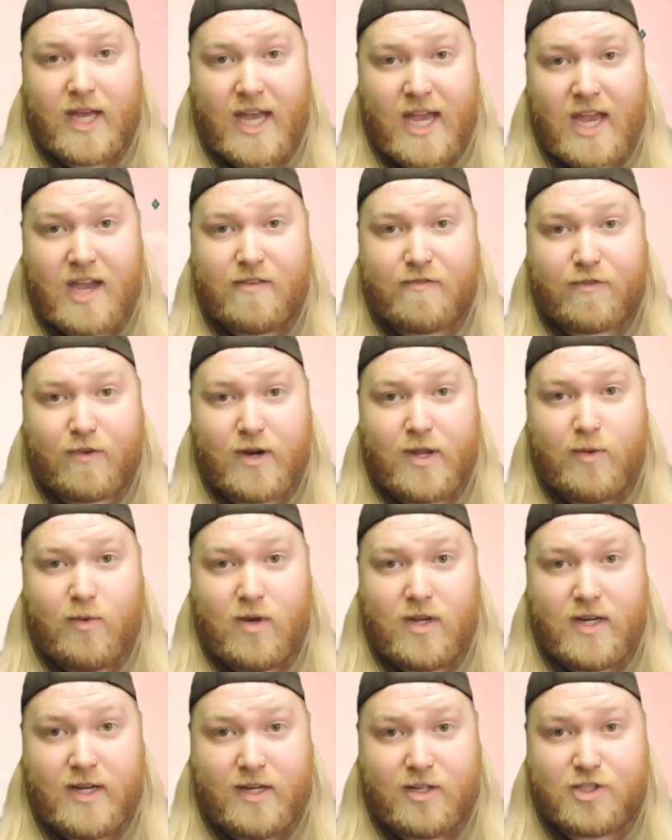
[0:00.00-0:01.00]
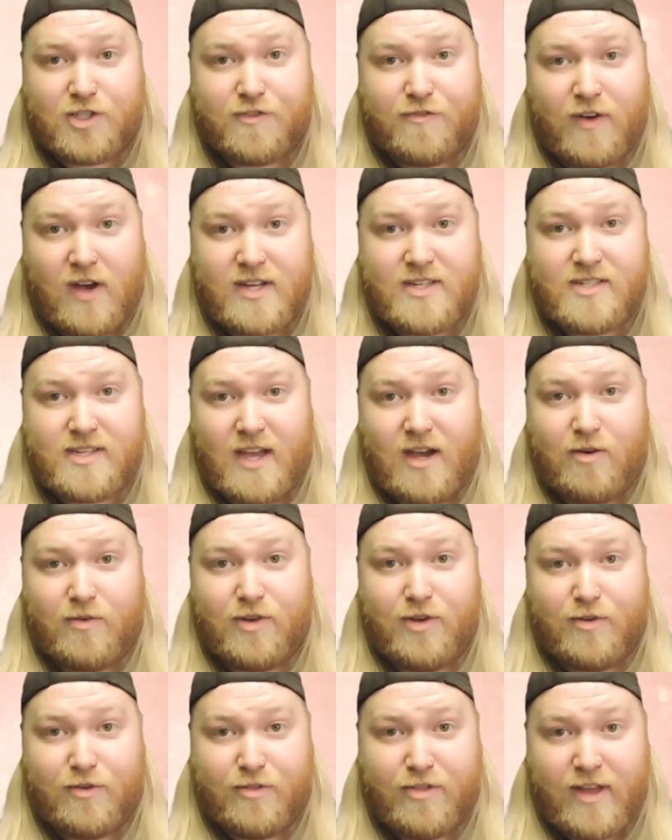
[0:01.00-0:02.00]
everyone else finds out
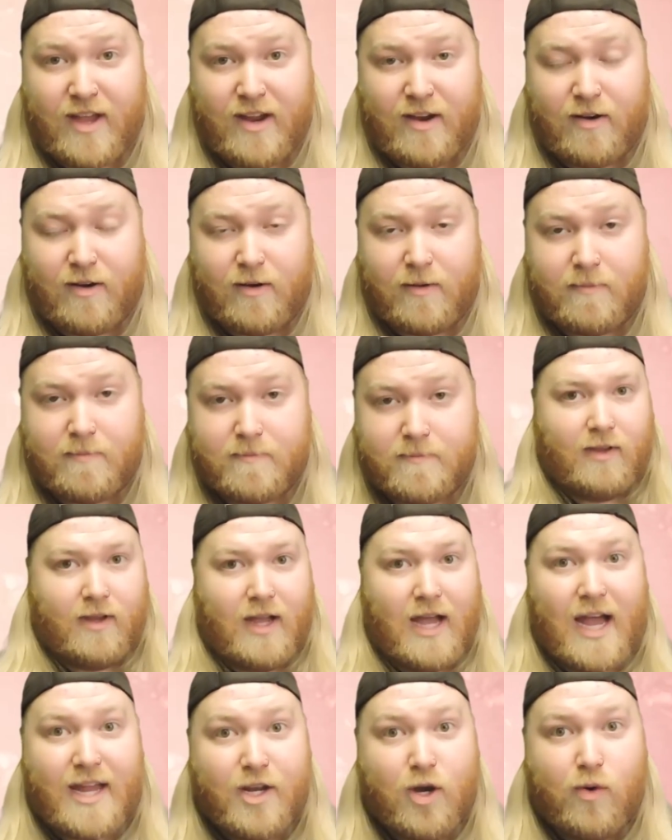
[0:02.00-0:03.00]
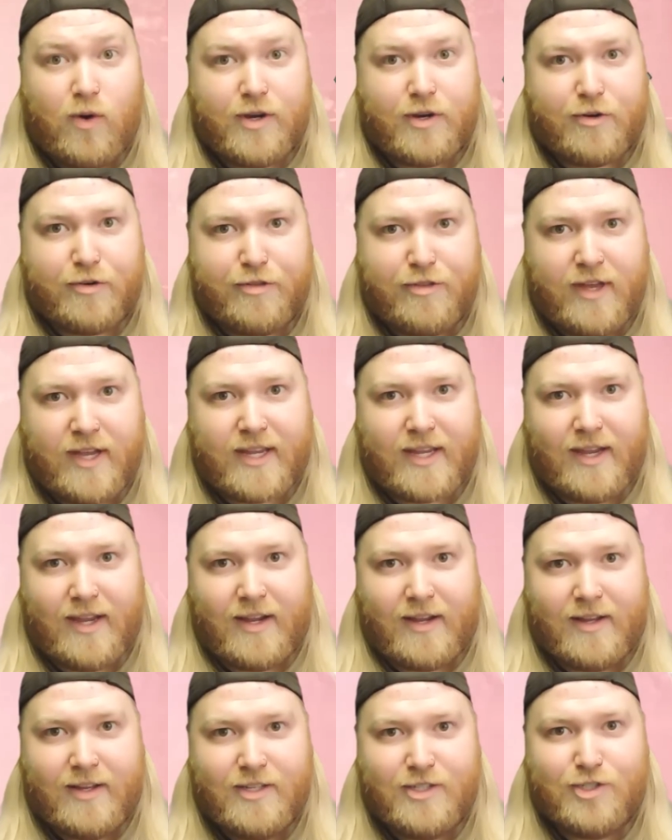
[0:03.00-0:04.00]
you're there. I know what you're
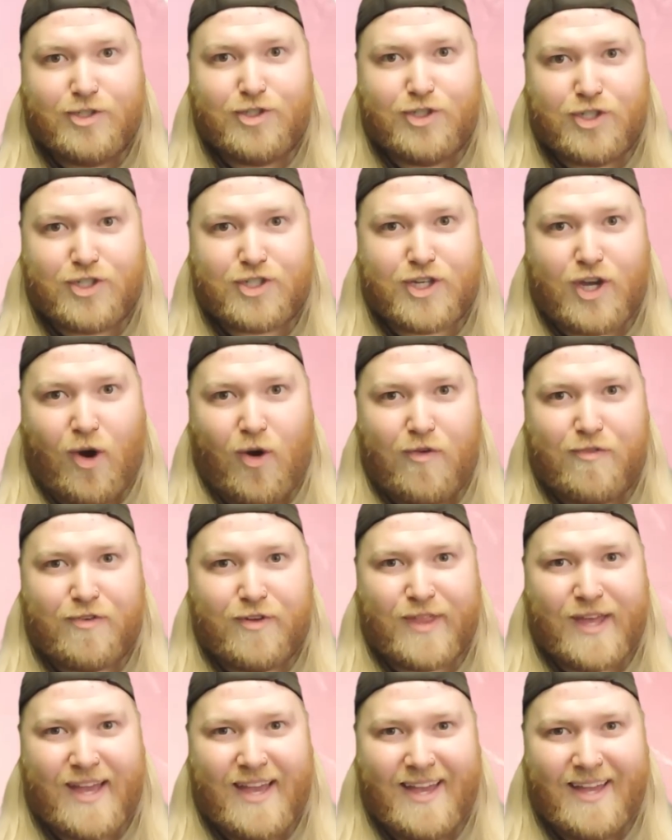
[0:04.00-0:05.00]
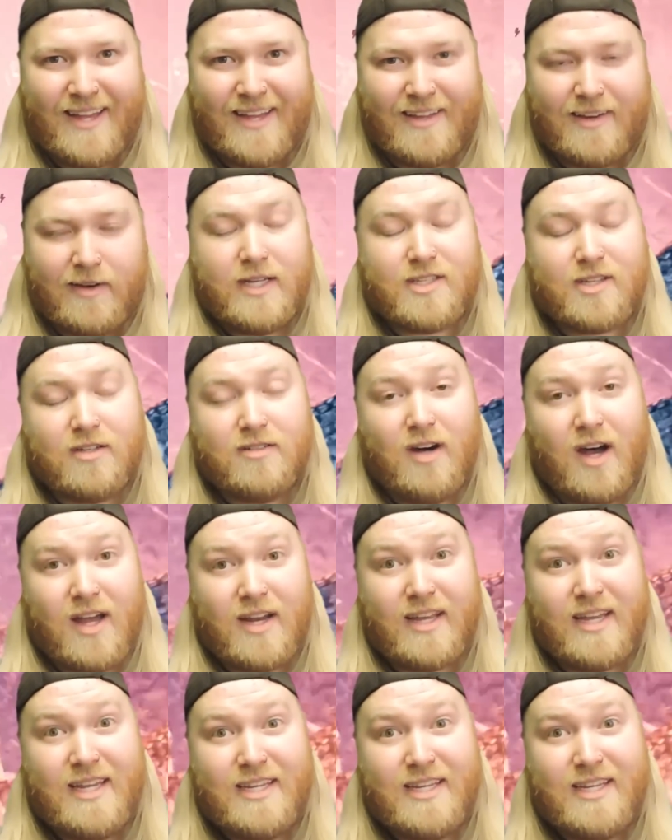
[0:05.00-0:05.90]
thinking. Just go for the head. It's a lot